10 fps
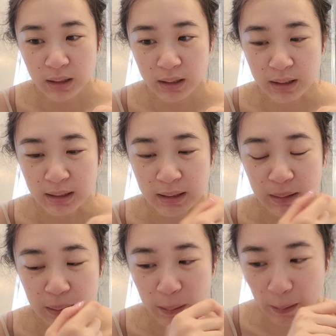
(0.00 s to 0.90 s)
And
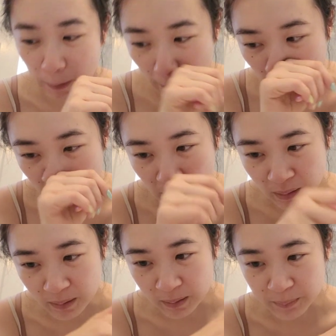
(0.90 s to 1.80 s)
then
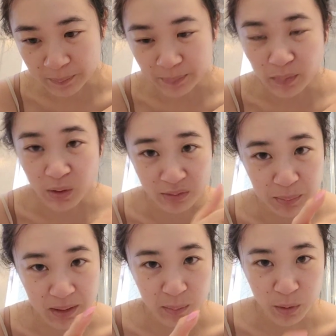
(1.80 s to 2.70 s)
um, you have to
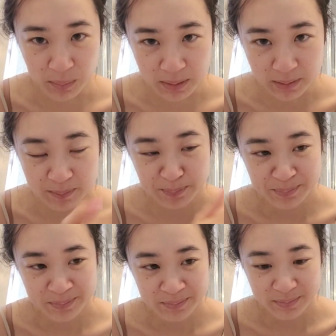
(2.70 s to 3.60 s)
make an appointment.
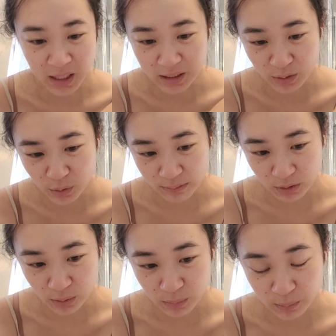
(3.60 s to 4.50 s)
And then you have to go.